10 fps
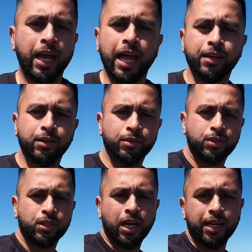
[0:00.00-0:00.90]
and it would
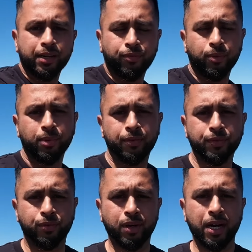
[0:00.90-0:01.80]
slide it from
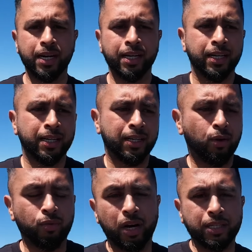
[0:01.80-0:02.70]
left to right
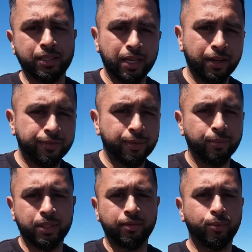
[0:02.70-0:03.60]
or right to left,
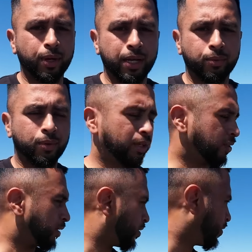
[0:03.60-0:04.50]
whichever way you want it
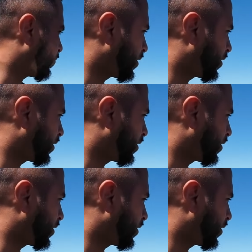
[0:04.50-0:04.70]
to go in